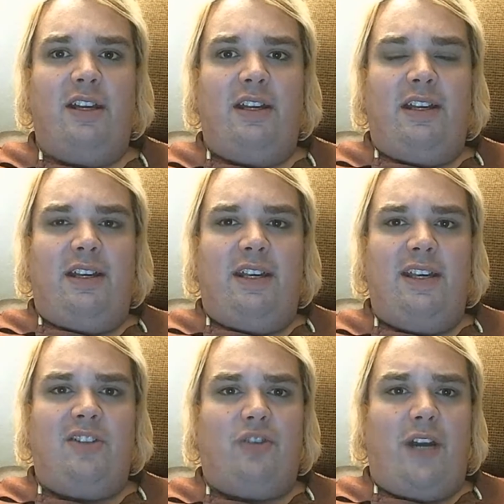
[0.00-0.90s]

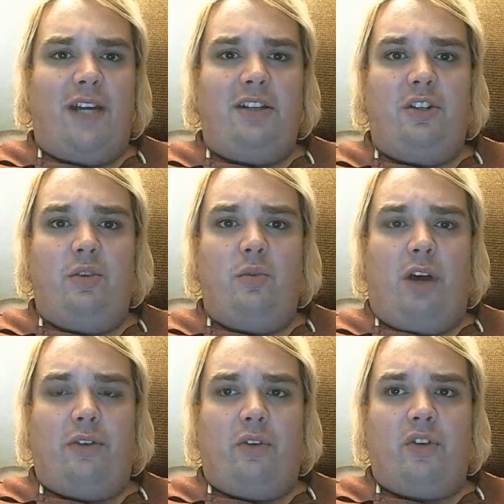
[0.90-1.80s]
He's trying to do
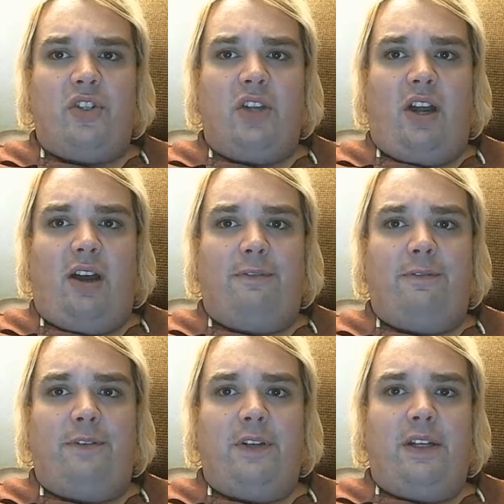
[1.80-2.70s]
other stuff.
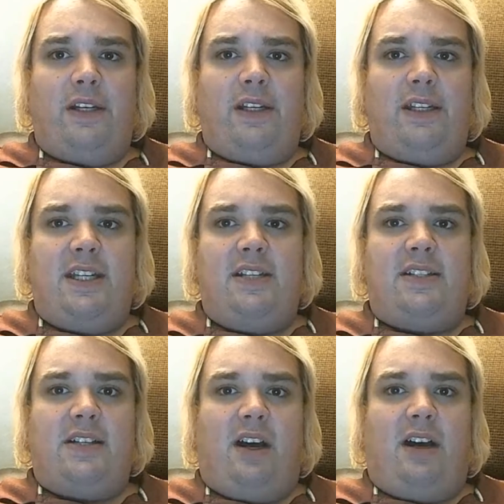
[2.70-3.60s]
He's
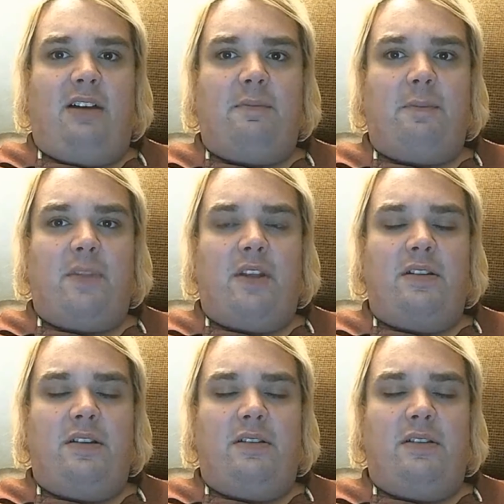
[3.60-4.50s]
uh,
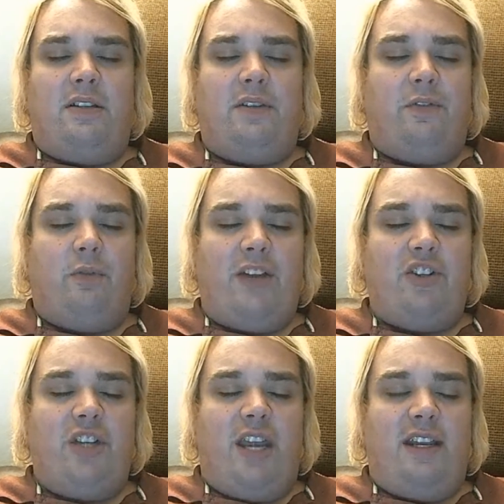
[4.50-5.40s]

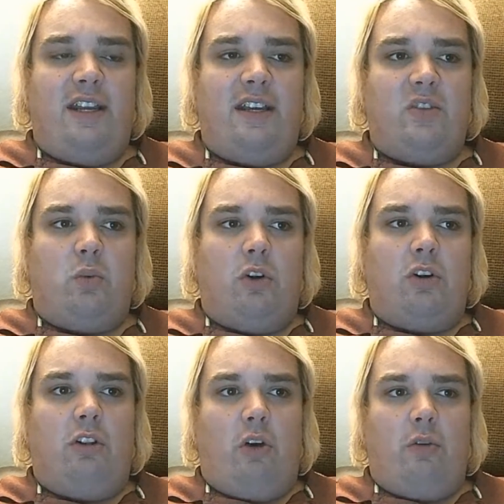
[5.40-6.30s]
differentiating his
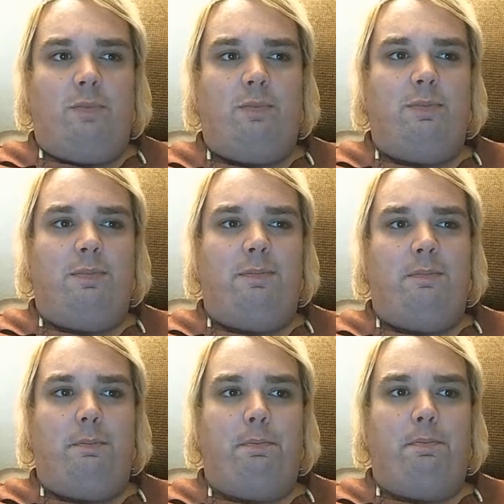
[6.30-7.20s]
workload.
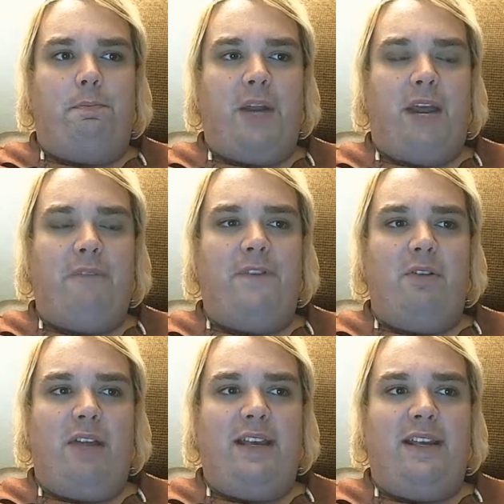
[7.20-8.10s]
But I feel
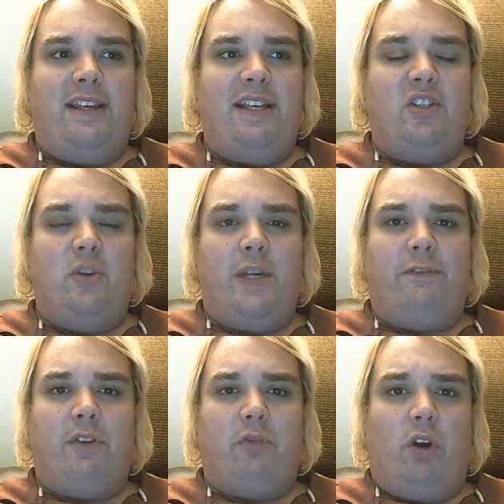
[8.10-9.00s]
like he's doing it for
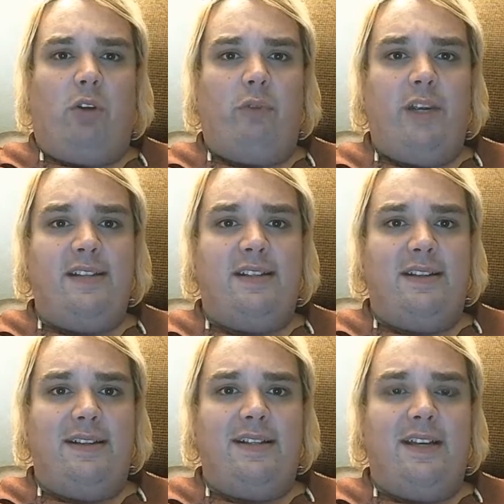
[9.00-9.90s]
the wrong
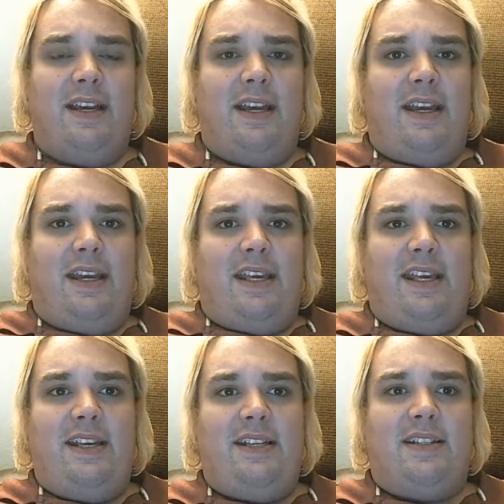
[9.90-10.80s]
reasons.
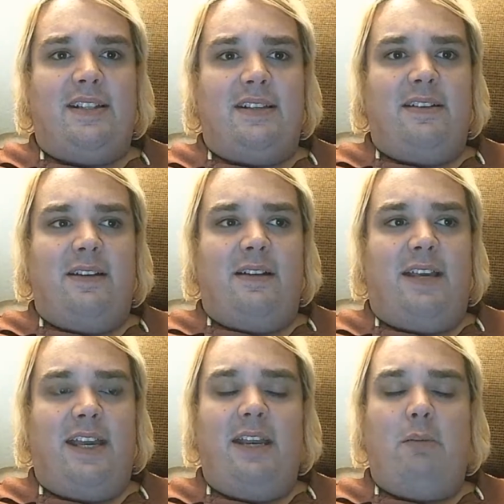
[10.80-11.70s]
He's getting more